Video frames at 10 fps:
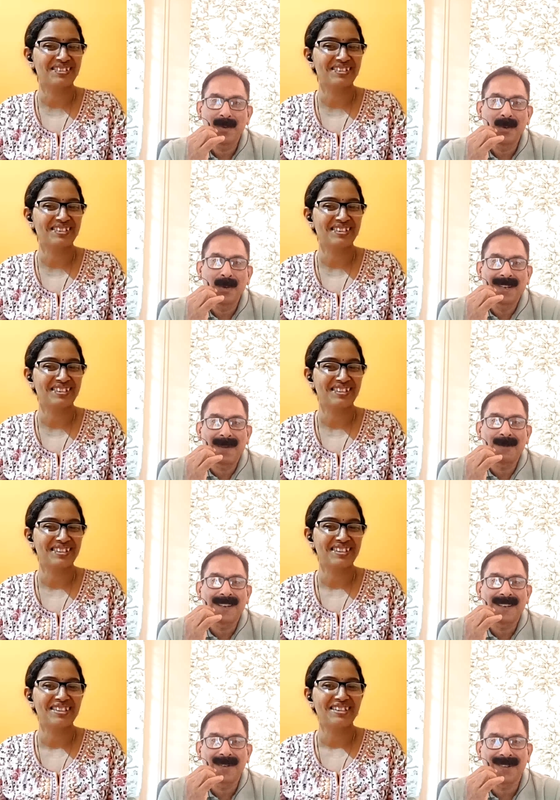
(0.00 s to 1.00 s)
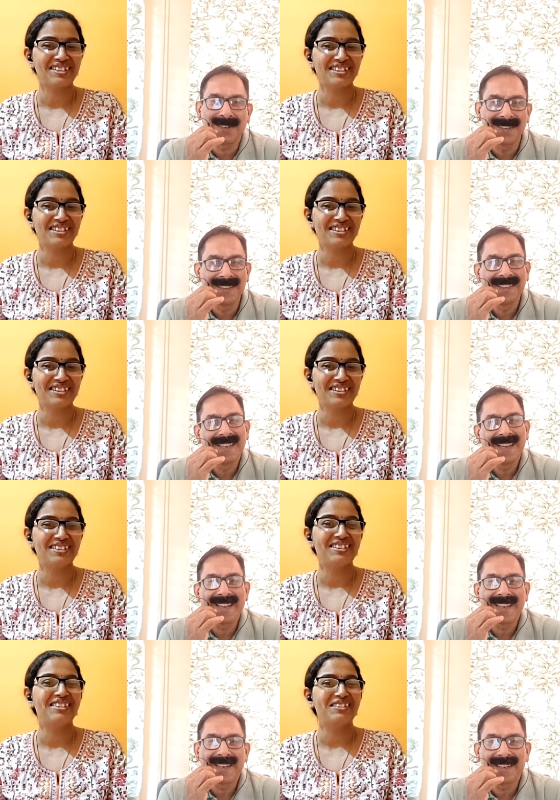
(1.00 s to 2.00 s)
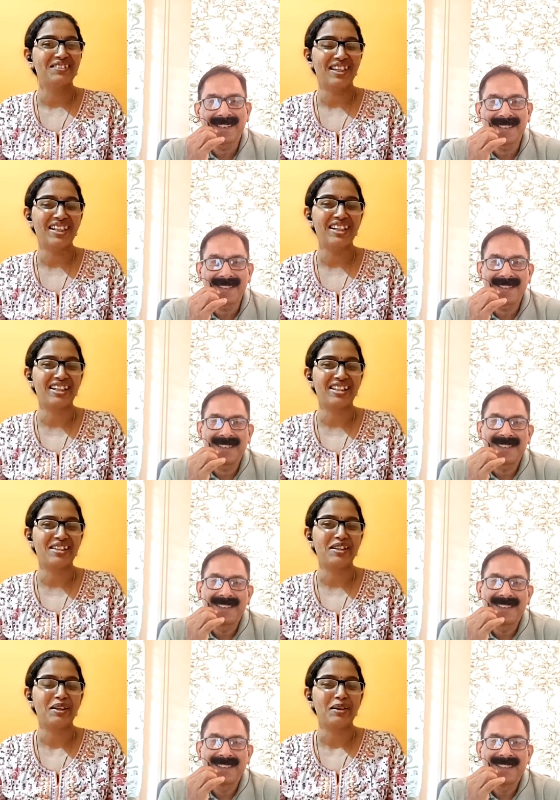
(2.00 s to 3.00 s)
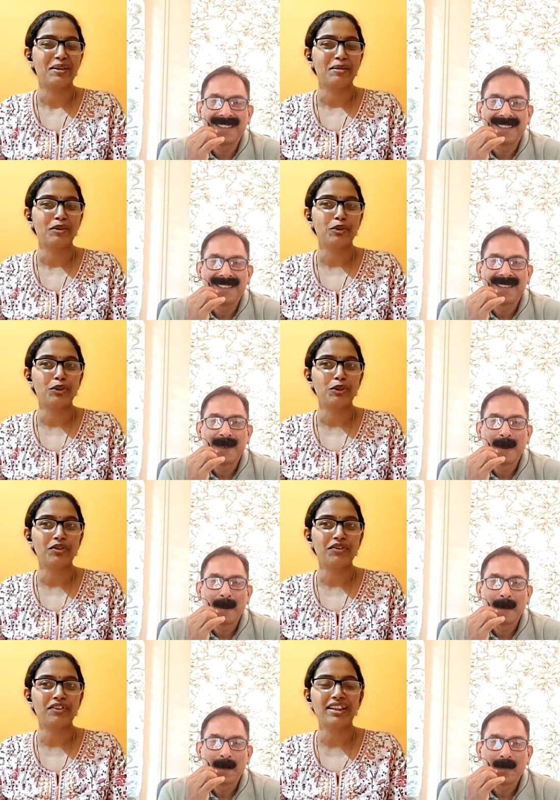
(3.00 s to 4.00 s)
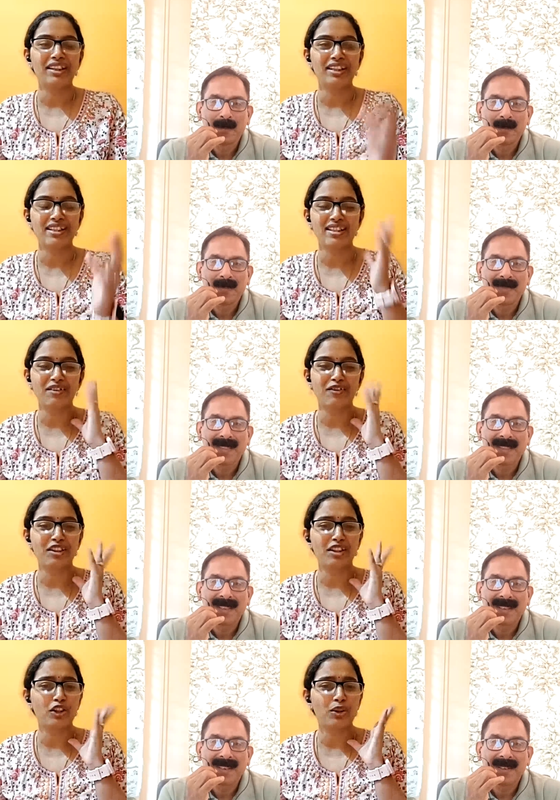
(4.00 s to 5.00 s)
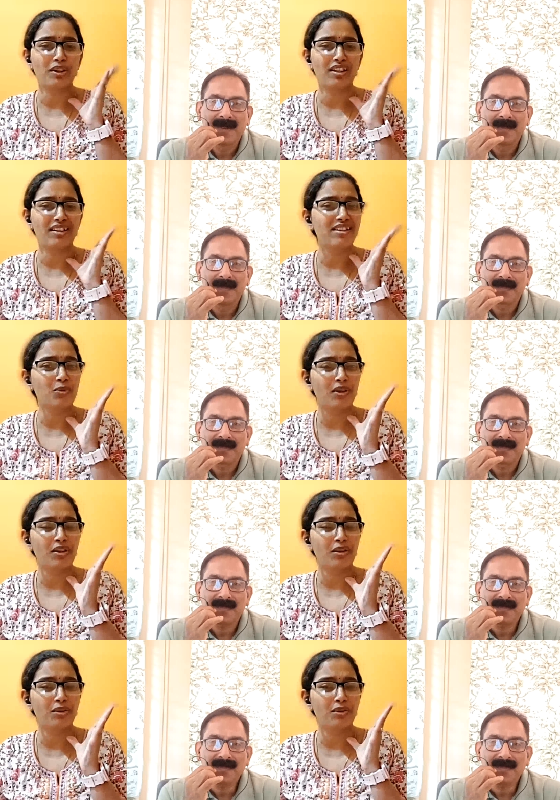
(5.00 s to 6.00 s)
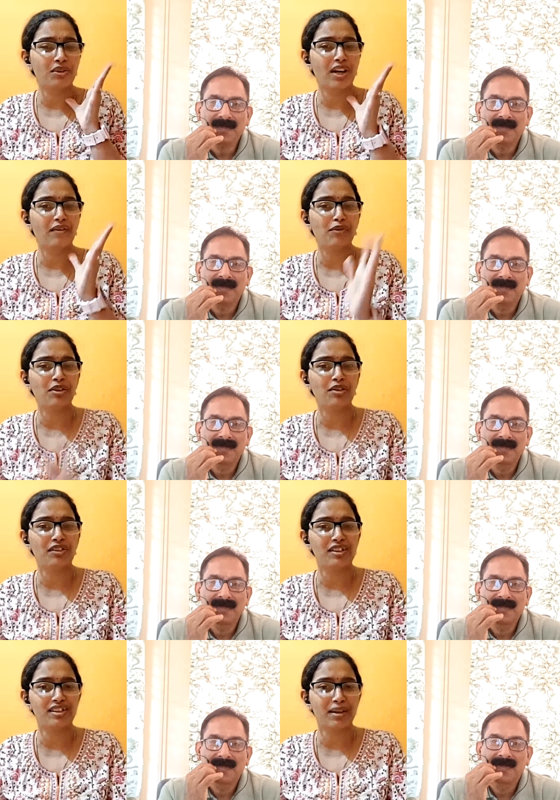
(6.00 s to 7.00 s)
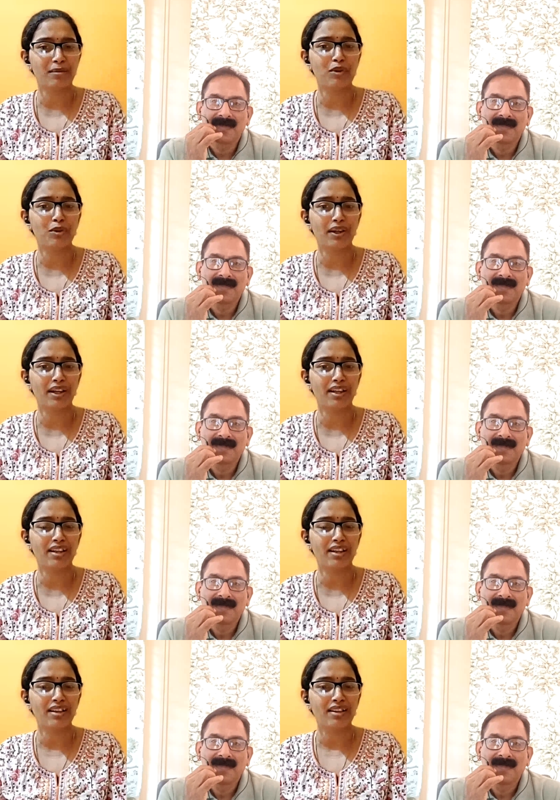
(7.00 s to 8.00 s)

Speaker 1: no trouble at all. I can take
Speaker 2: that. Very nice. Do you feel that discomfort in your ears when you travel for the first time through air?